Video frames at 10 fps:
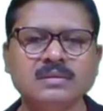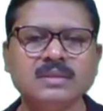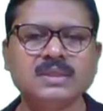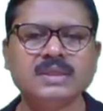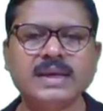
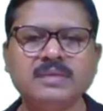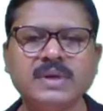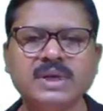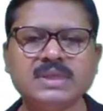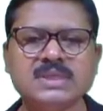These are
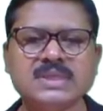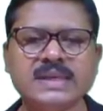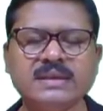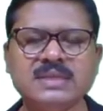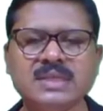advantages
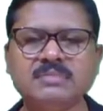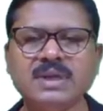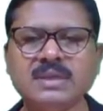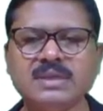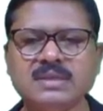and
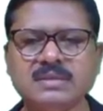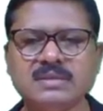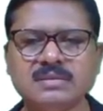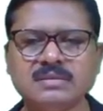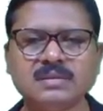
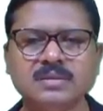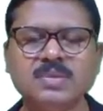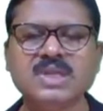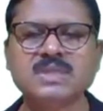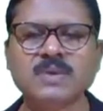disadvantages.
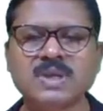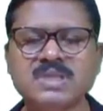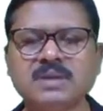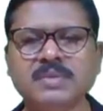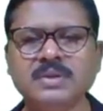Please
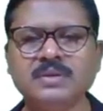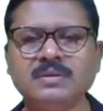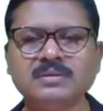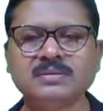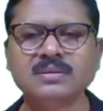pause the
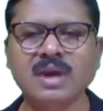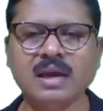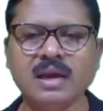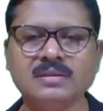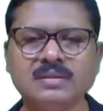video
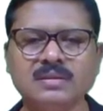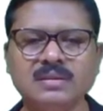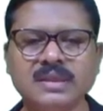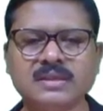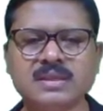and
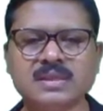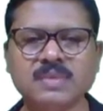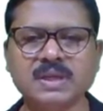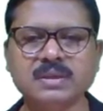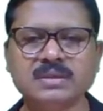read this
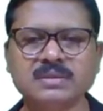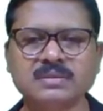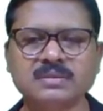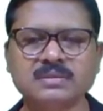part.